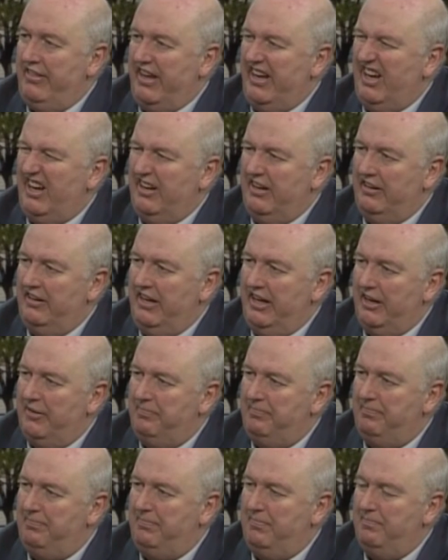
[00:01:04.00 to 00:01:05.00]
I think, in
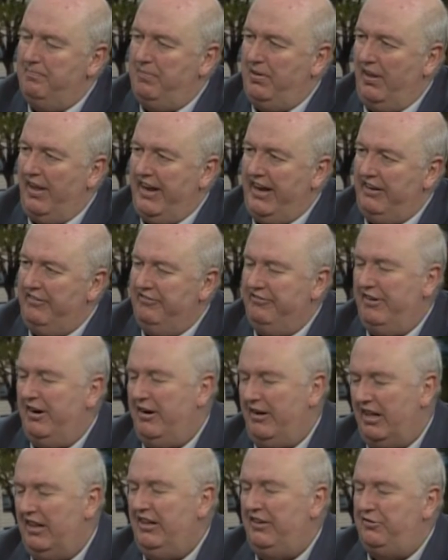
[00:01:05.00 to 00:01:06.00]
a plain,
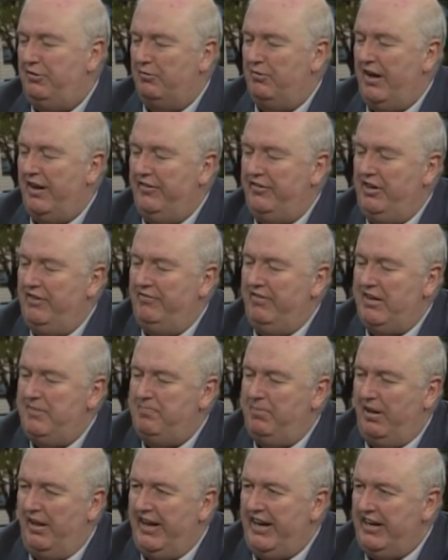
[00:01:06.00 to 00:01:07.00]
at least a relatively
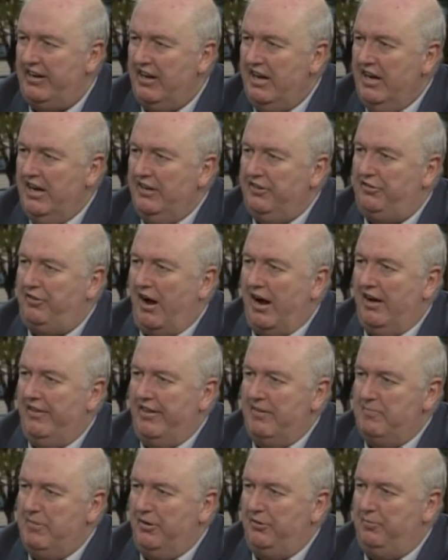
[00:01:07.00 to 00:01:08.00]
plain
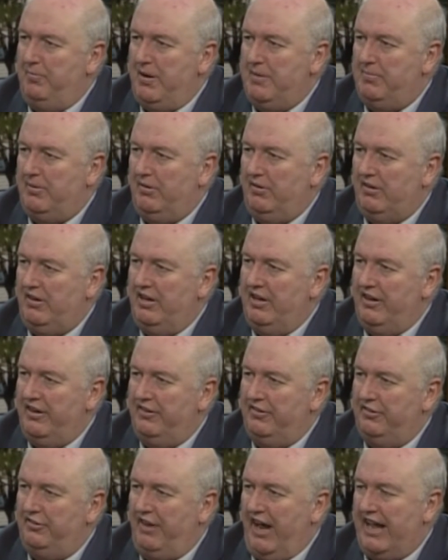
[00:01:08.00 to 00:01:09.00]
style that most people can
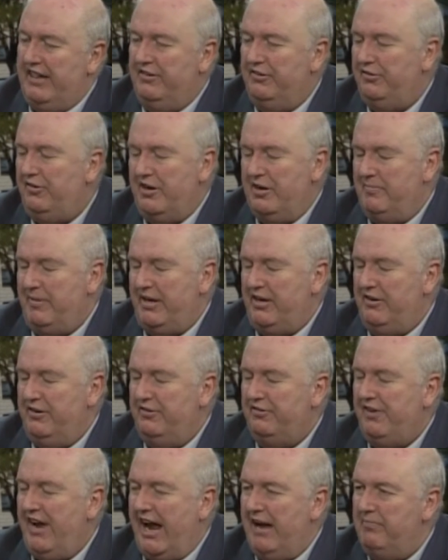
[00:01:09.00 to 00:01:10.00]
understand. There's going to be
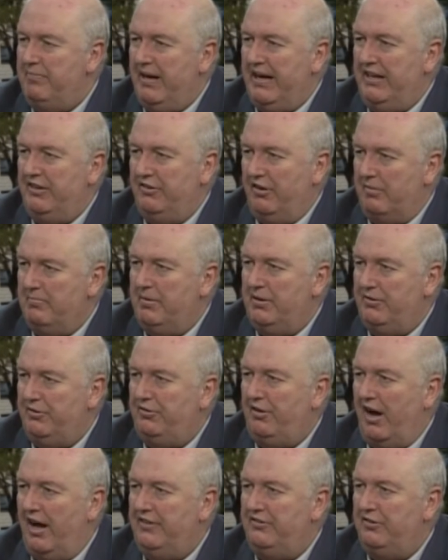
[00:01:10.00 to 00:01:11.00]
huge campaigns on both
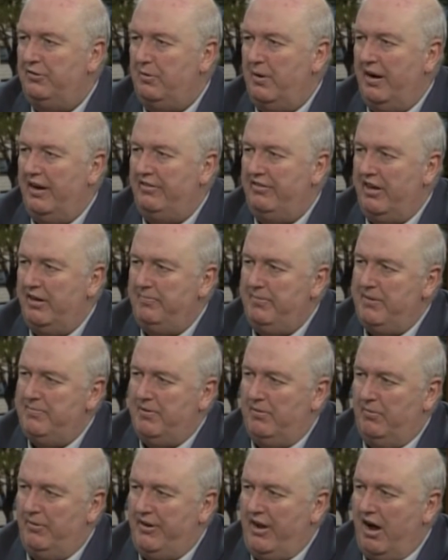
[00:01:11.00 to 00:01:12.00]
sides as well. I think
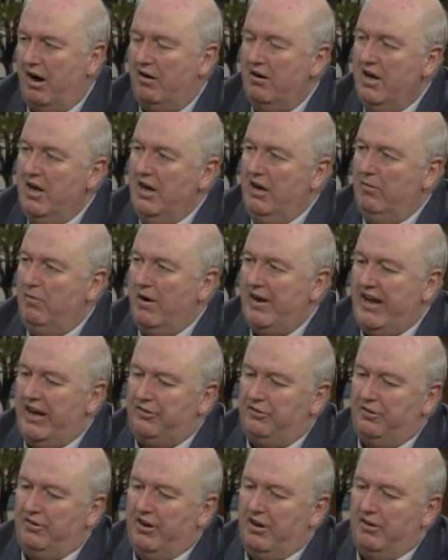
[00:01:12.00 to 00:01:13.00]
people will know what
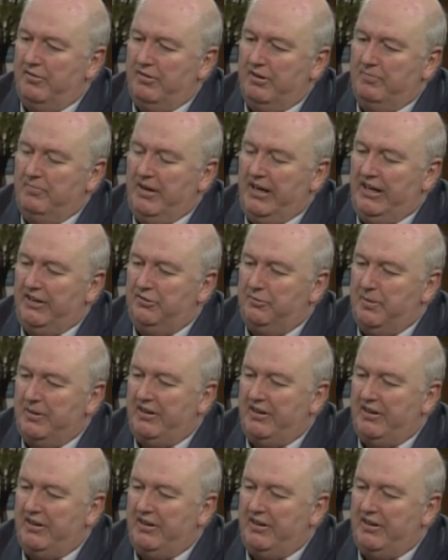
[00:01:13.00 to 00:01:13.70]
yes or no means.